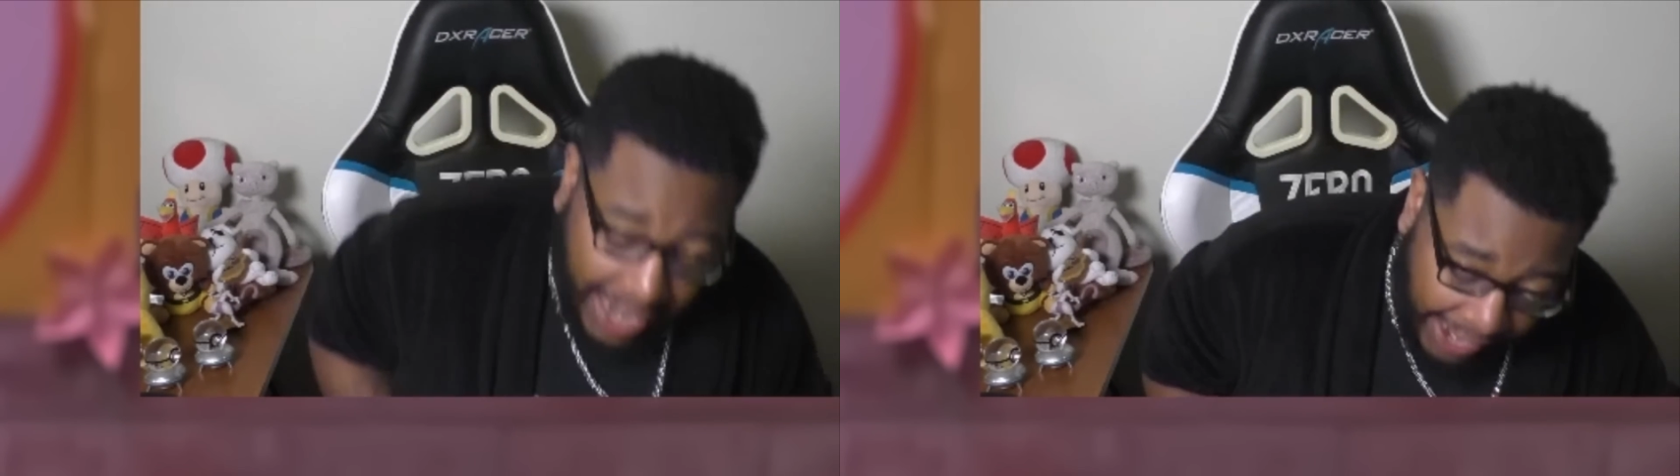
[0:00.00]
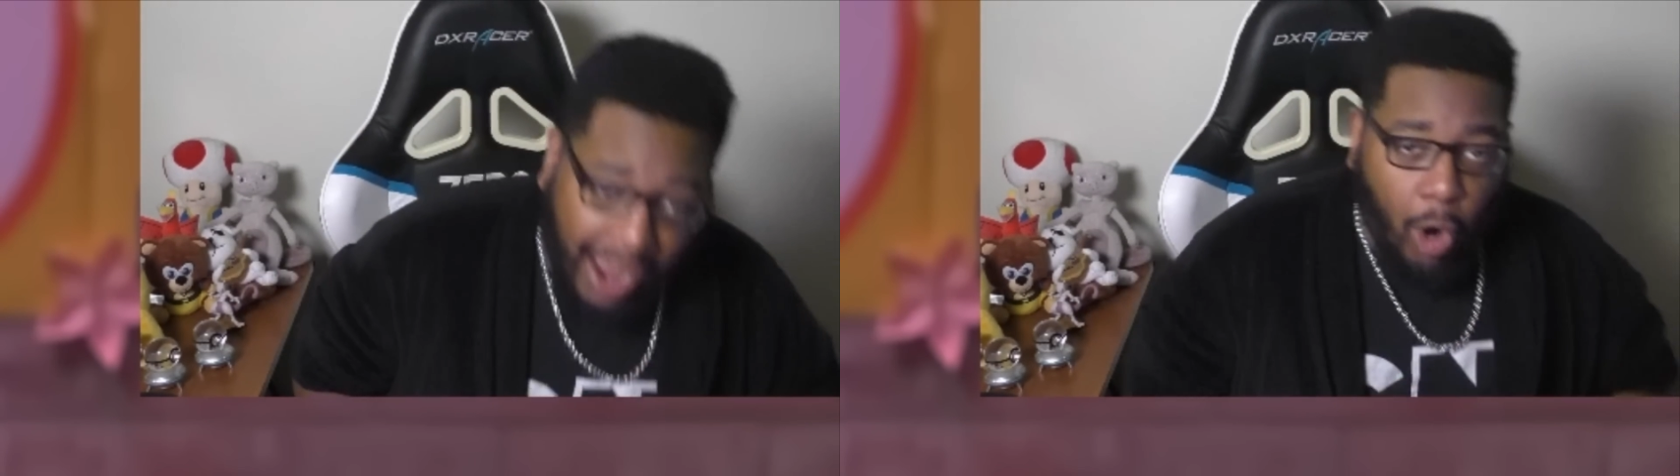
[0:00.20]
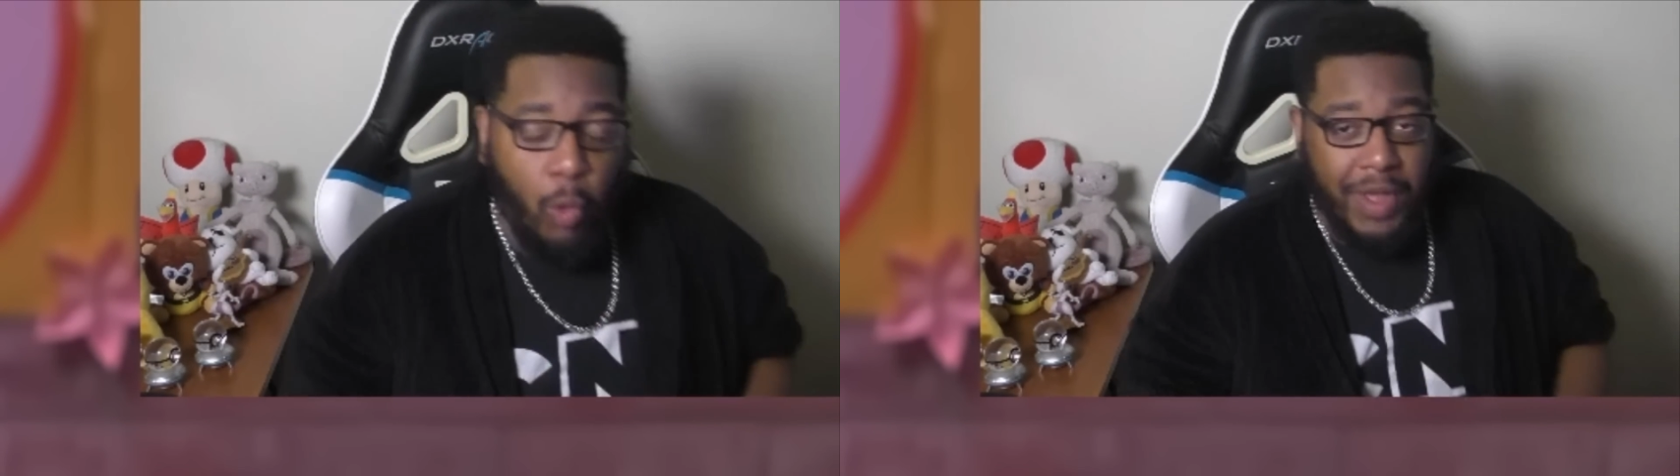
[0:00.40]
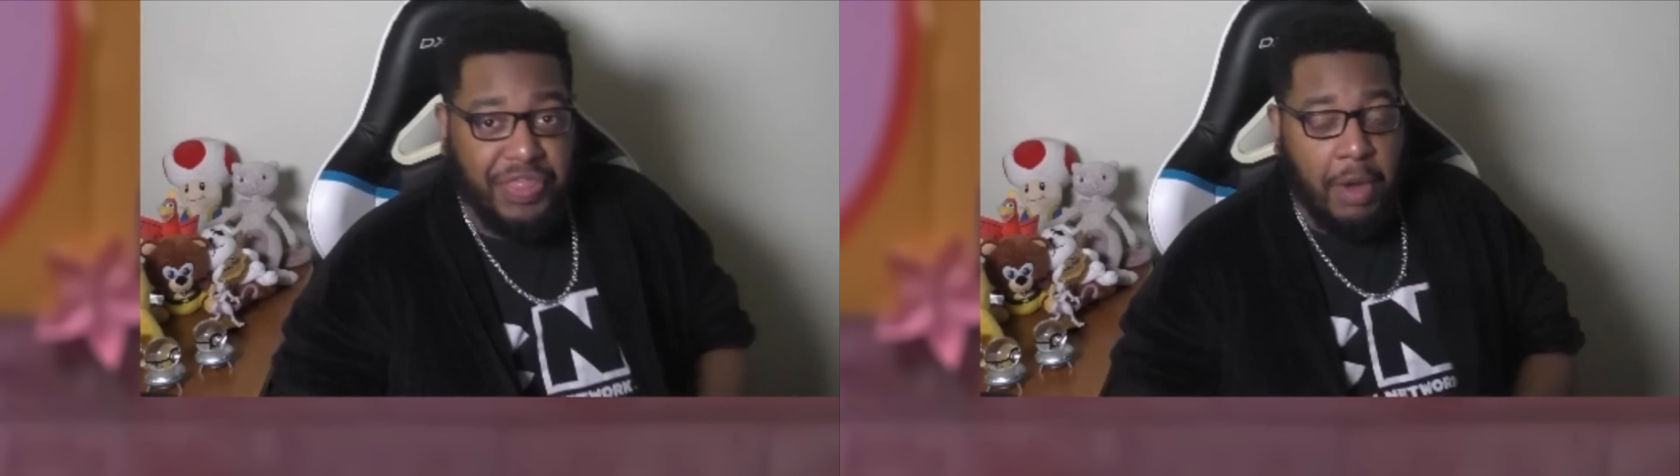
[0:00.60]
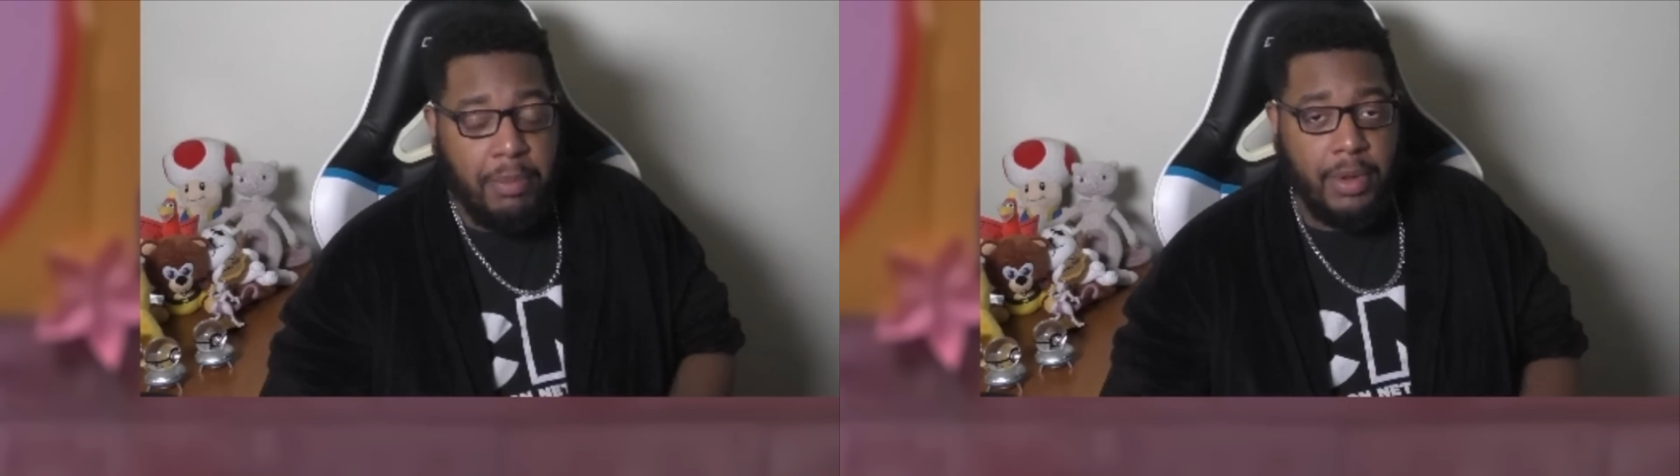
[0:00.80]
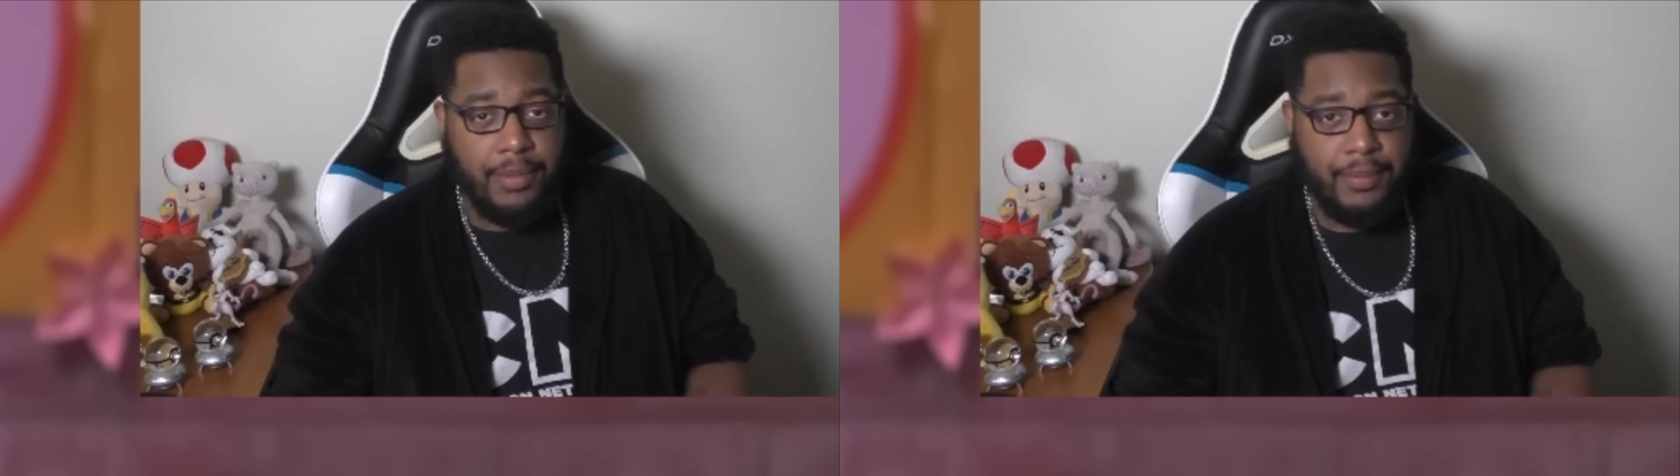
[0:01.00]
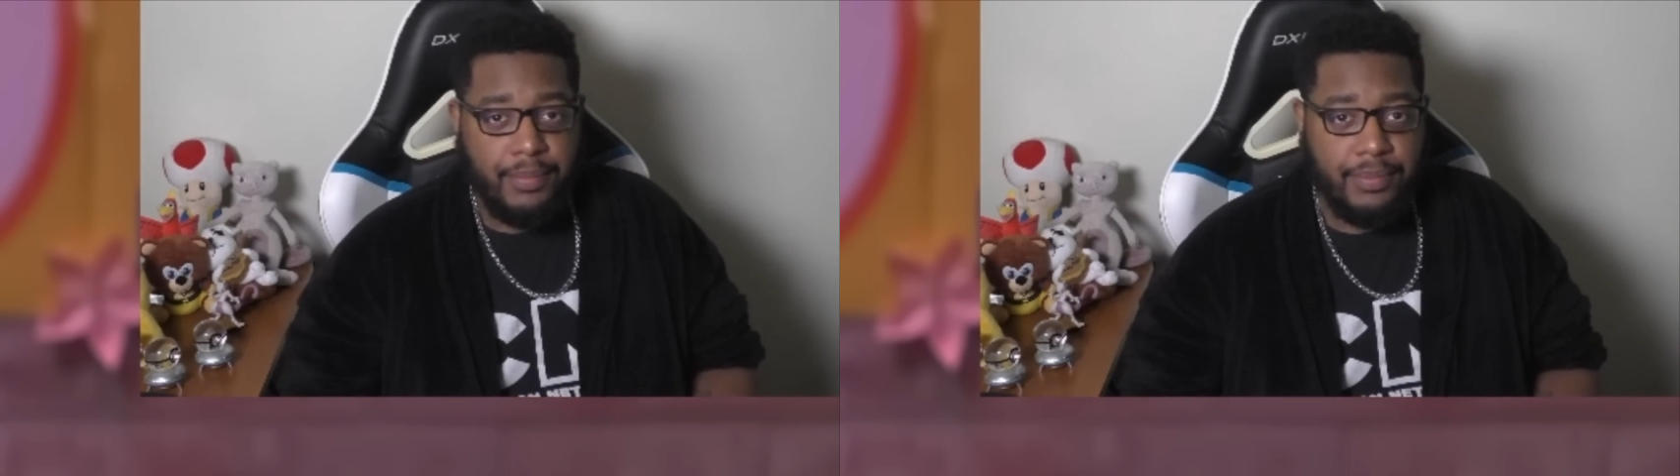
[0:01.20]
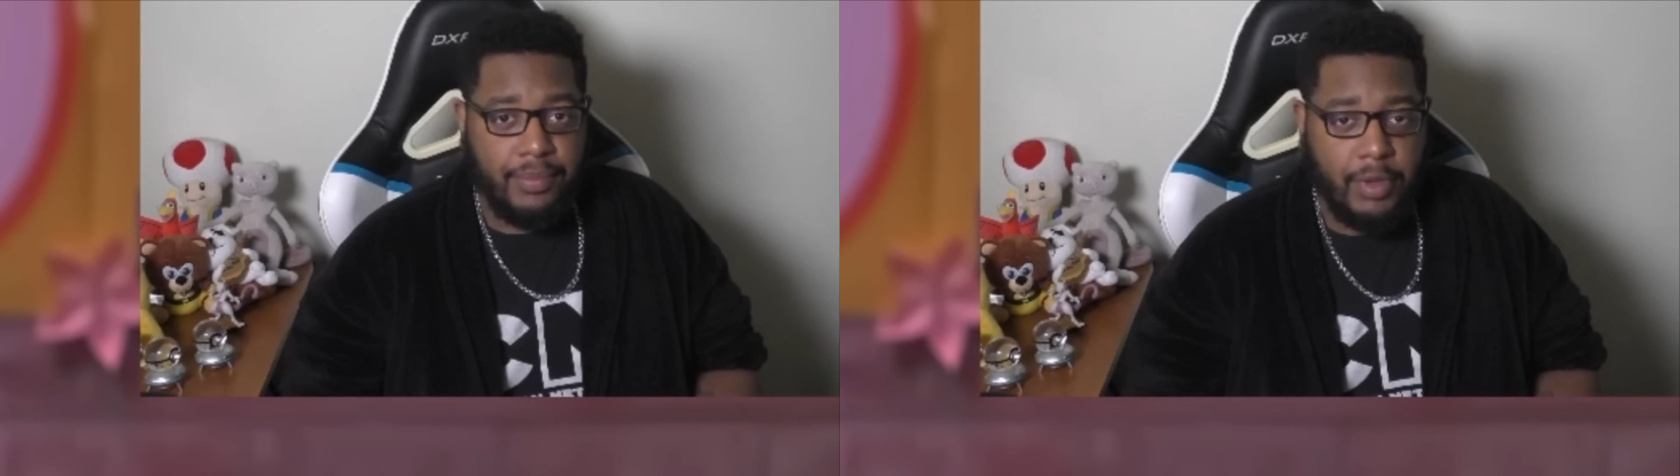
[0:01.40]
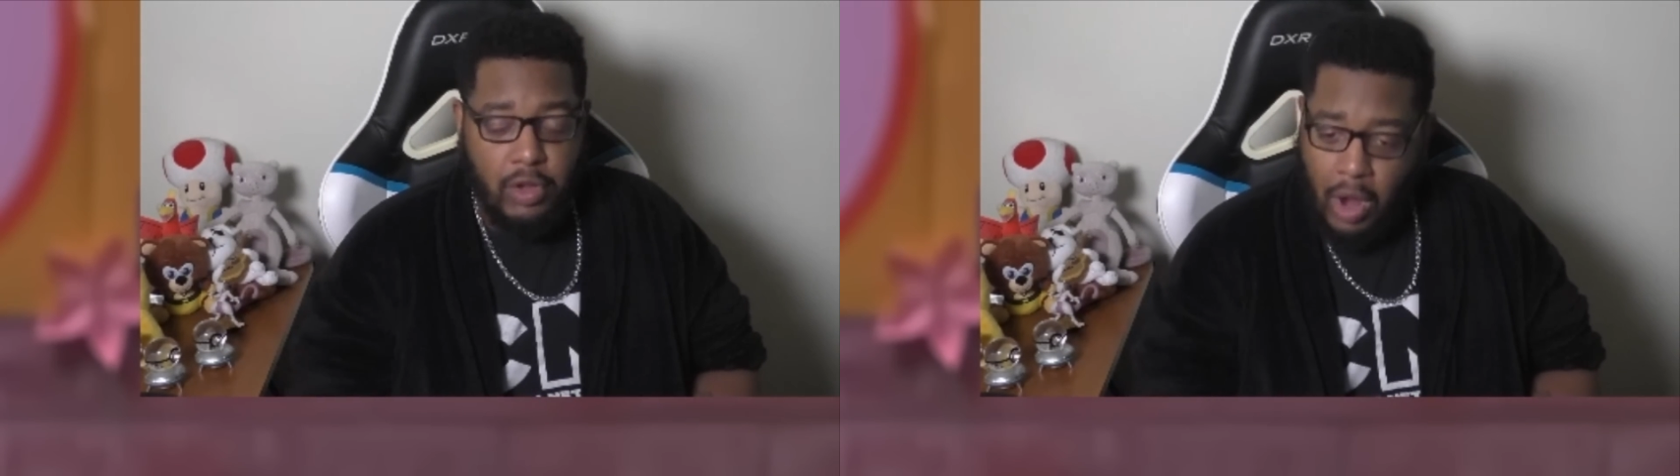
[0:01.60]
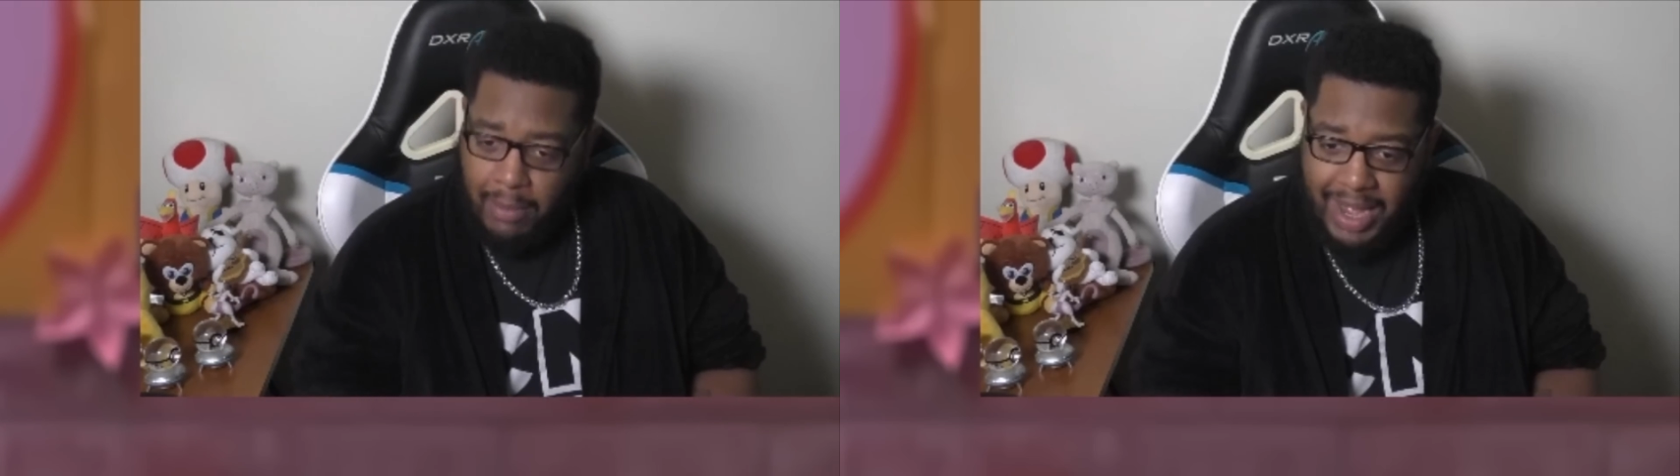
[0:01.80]
to hell with him, you
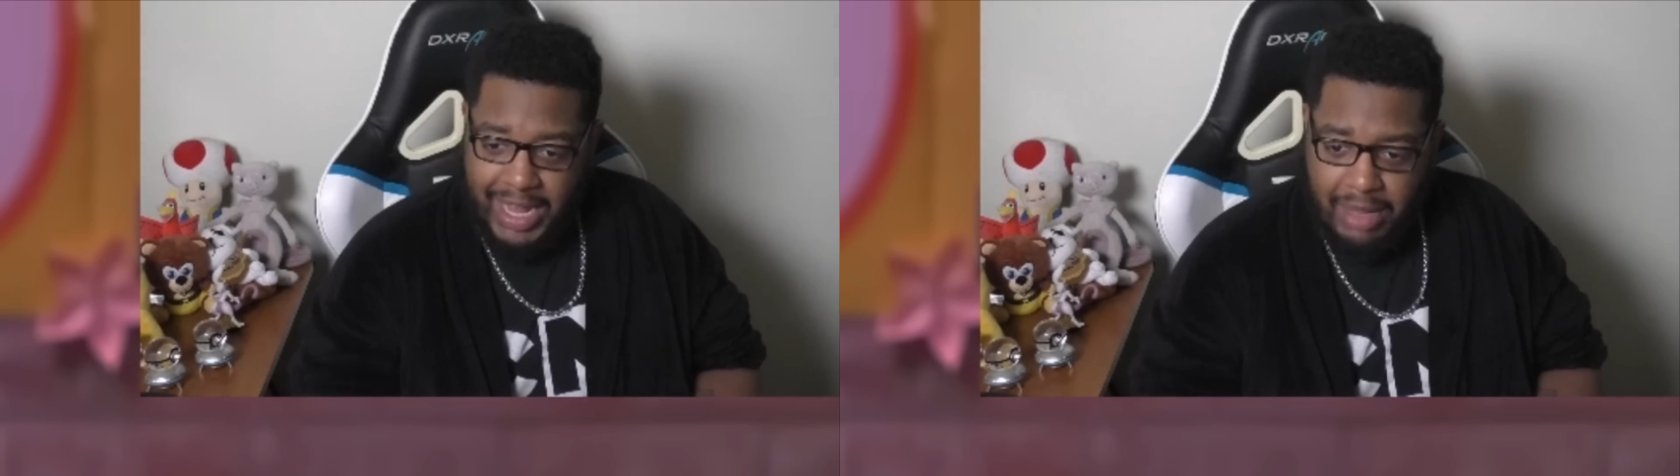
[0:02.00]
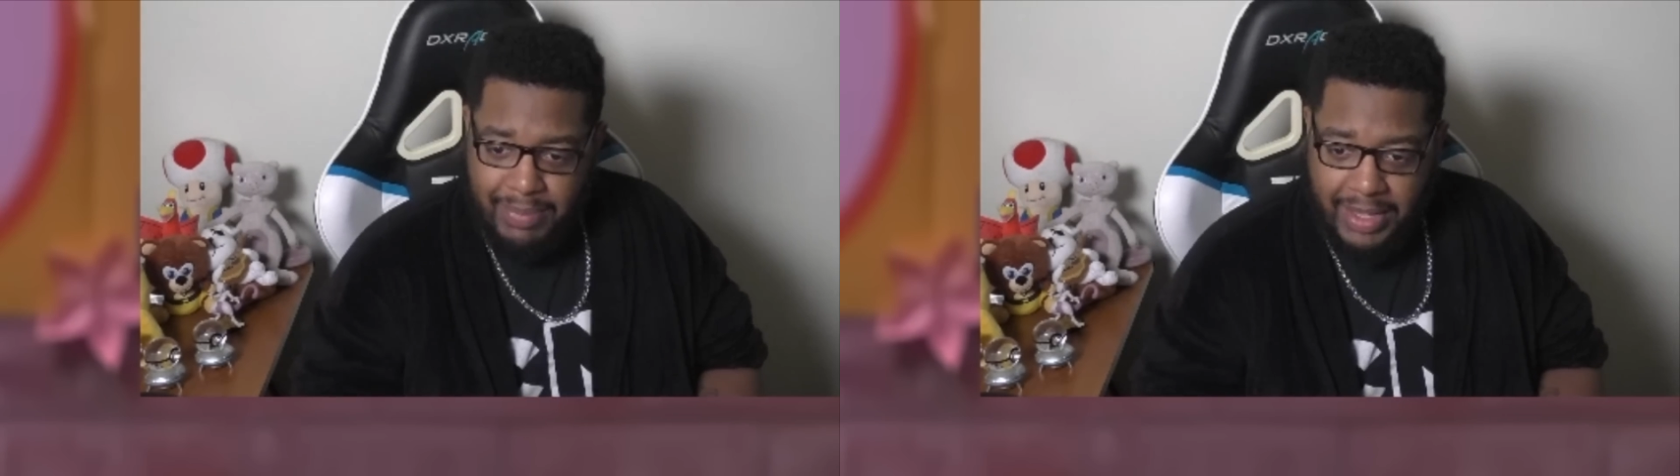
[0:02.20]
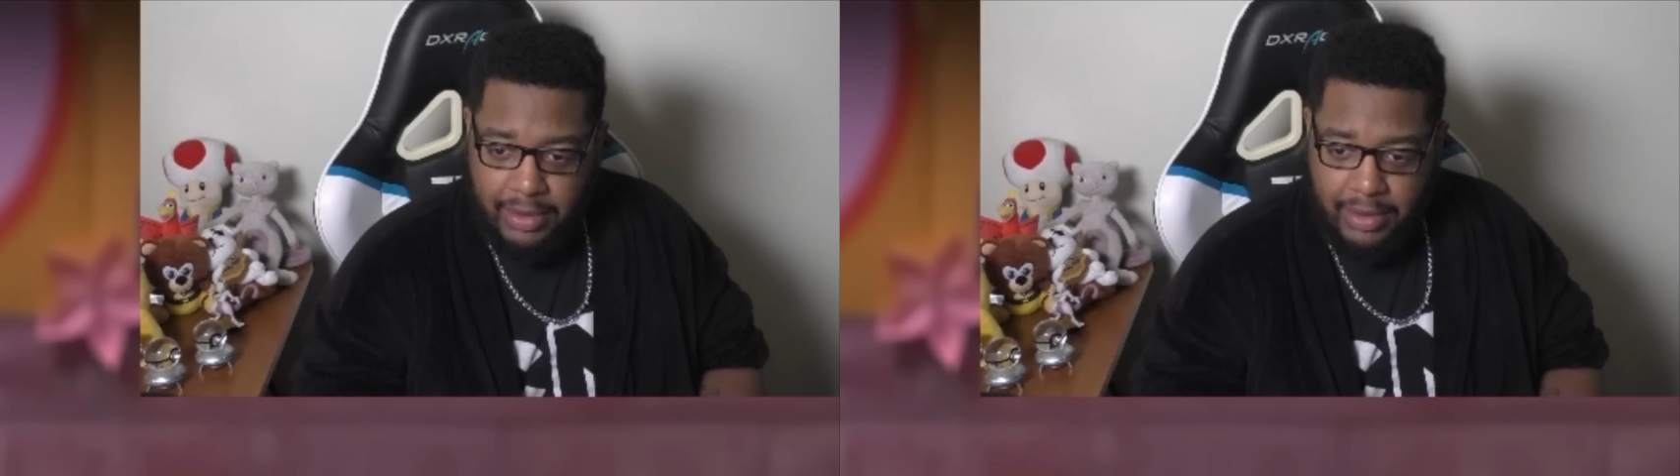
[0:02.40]
know how mad I'd be.